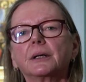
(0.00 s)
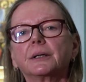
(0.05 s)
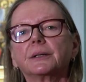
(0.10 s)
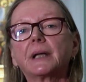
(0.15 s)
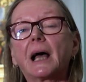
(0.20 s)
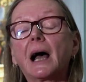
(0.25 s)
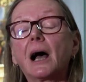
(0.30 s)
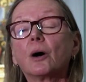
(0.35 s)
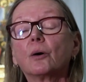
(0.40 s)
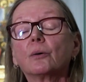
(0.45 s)

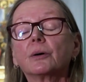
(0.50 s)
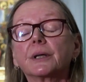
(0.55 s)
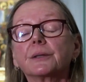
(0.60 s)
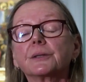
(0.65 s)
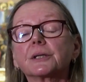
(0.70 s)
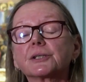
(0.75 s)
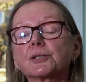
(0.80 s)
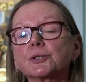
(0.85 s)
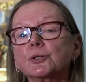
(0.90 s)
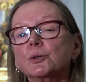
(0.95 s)
Now, in
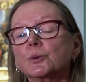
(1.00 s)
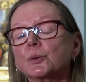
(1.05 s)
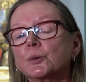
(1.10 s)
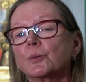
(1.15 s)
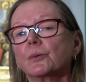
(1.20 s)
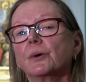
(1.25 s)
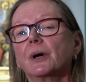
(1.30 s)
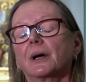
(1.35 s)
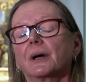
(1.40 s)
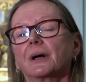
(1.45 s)
this
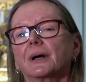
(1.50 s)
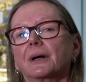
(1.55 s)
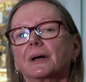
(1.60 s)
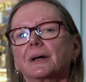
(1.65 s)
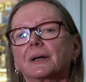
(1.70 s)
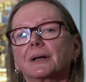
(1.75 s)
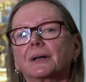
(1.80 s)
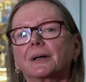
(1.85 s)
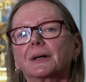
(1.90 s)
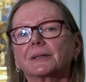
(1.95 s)
new
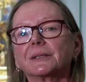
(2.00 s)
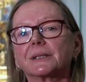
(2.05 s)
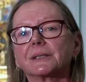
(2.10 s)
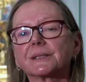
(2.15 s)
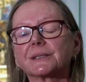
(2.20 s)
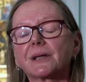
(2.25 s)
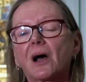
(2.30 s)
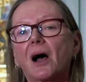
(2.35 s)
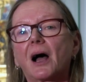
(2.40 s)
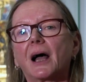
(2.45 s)

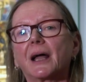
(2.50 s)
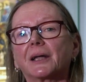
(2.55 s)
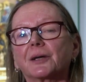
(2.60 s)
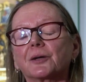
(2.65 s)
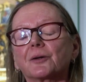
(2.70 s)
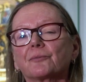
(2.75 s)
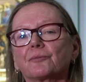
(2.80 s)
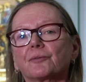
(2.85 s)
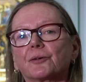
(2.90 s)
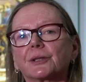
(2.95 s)

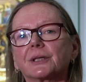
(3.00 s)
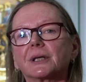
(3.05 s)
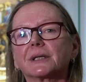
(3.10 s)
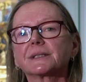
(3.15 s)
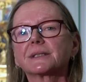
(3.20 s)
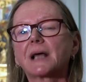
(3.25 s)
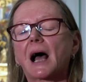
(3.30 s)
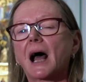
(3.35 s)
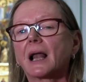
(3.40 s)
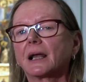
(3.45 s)
design for the
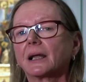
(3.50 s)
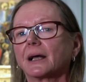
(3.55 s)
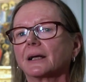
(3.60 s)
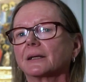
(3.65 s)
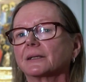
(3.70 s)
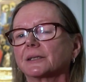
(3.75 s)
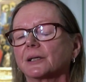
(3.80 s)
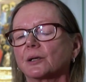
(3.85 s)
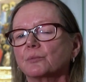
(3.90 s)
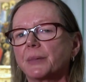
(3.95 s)

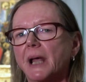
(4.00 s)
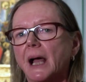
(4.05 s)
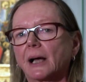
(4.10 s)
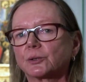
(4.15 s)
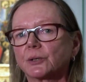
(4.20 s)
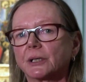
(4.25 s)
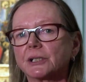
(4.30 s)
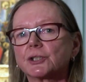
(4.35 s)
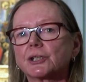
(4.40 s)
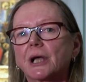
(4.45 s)
Sala del
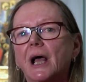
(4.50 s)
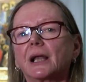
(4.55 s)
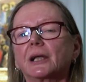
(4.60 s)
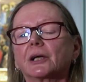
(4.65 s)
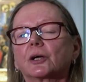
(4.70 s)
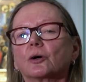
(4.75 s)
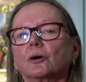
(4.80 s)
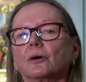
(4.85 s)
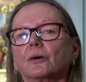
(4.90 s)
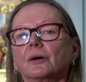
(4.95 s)
Beato
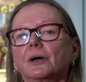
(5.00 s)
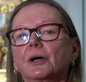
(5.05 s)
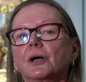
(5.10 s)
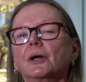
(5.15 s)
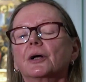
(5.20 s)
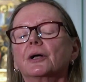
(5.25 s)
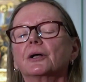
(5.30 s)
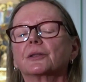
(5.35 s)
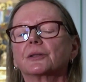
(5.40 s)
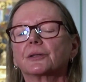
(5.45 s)
Angelico,
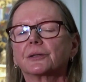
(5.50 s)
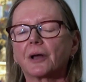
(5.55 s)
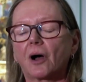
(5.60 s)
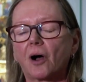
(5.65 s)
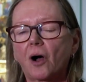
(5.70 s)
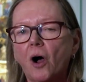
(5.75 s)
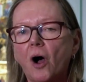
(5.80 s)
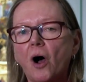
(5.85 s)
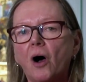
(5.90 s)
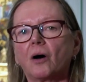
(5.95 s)
the
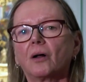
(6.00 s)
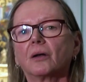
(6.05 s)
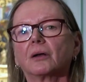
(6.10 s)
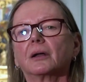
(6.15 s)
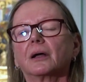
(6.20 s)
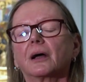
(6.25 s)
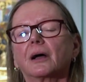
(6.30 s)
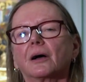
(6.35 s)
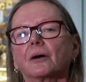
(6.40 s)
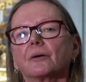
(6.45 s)

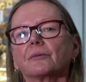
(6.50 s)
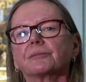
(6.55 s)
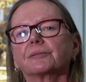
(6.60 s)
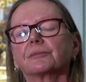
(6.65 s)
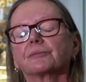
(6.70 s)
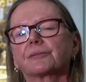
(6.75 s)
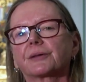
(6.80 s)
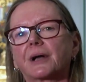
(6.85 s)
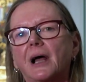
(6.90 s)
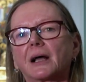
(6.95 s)
hall of
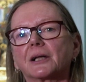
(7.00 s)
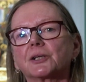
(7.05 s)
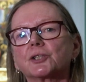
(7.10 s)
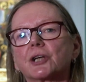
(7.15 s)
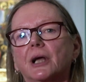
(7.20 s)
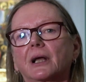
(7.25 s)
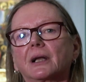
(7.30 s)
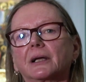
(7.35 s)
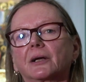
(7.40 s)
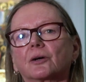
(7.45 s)
Fra
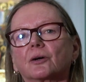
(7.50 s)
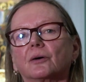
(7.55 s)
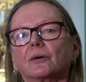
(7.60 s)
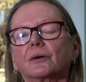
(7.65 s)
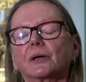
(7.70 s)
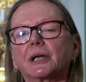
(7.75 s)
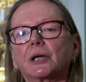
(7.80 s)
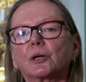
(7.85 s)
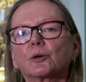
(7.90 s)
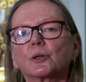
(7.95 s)
Angelico
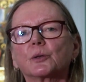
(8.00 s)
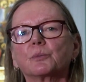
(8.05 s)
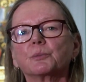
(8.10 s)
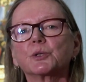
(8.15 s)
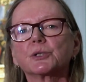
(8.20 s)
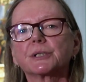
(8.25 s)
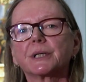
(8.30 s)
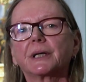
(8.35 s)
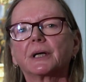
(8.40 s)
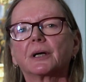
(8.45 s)
here in the
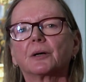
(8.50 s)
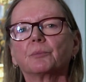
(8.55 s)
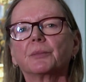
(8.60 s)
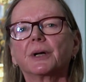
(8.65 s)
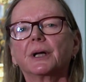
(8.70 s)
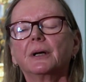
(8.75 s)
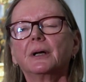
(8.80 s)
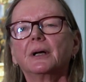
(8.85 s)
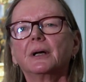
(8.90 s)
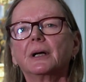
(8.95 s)
museum,
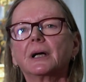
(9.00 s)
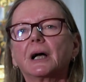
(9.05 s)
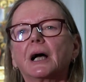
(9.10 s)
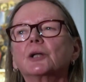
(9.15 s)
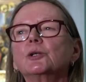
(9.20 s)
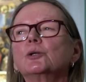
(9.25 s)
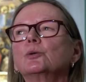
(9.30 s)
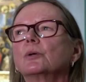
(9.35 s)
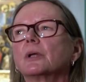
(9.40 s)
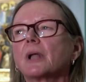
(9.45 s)

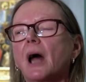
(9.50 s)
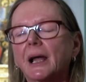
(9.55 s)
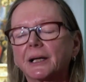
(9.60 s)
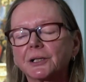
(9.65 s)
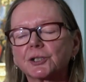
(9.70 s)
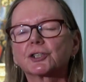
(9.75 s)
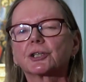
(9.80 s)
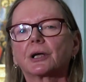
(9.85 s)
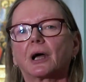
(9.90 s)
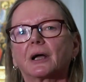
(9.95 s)
a new
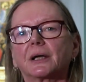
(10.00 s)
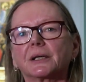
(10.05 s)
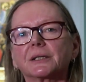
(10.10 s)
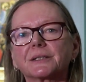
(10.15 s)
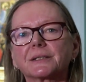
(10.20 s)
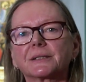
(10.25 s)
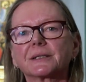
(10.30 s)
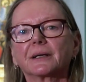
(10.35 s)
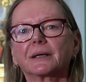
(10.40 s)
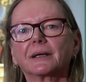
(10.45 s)
light
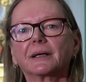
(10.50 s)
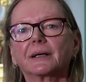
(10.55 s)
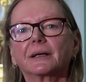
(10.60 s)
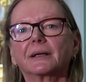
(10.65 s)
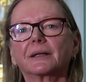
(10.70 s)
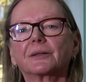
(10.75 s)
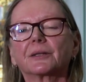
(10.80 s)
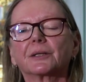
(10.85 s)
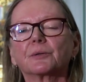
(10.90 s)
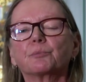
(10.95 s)
shines.
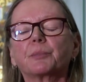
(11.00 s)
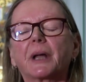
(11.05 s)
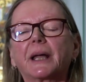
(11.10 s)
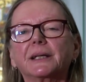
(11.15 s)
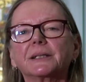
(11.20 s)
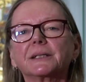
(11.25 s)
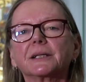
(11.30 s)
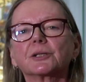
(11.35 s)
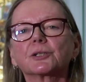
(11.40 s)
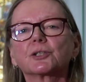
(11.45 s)
The
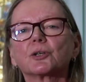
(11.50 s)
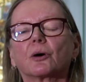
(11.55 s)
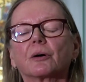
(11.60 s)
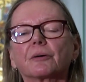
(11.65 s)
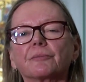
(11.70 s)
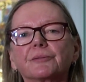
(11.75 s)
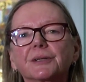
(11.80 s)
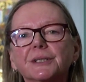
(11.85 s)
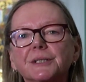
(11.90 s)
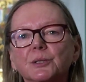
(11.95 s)
paintings are
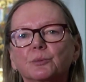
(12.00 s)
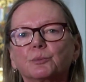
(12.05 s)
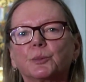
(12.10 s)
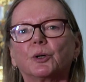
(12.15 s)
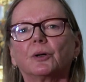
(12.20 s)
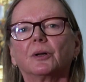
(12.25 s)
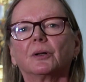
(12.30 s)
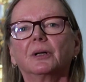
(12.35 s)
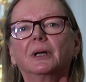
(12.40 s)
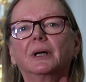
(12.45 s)

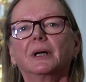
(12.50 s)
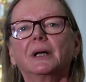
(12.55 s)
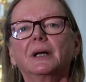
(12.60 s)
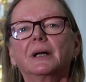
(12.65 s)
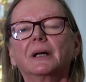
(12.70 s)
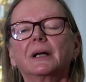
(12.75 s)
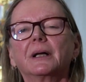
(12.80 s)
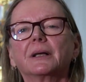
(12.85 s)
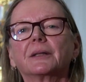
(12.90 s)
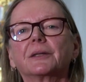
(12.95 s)
visible.
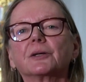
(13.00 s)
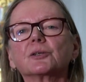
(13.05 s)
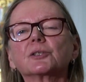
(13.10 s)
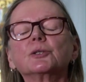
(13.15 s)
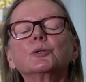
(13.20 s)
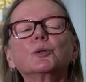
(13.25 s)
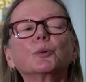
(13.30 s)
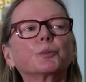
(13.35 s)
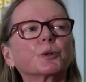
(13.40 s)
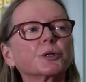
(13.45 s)
There's
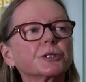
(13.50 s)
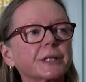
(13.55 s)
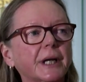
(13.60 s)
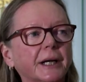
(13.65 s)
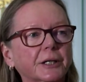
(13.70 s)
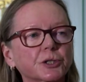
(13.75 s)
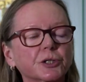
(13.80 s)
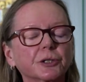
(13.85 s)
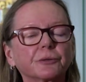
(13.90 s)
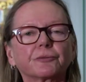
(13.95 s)
new
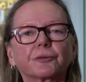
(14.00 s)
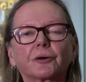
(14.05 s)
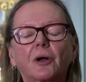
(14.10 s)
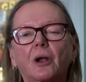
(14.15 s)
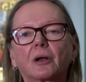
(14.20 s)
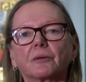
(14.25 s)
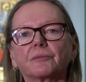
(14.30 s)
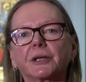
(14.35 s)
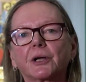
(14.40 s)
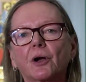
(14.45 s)
protection for
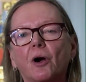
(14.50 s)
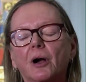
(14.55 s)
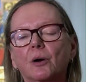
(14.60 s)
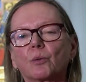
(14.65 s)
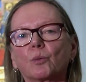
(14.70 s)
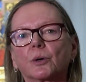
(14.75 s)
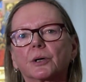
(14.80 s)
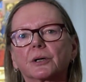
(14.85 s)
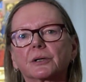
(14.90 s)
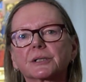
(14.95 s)
all of the
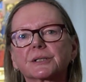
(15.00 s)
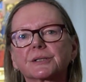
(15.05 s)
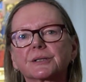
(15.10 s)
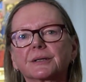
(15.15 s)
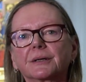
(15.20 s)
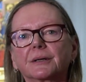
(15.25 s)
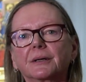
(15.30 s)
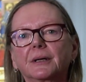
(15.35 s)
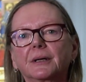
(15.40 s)
artworks.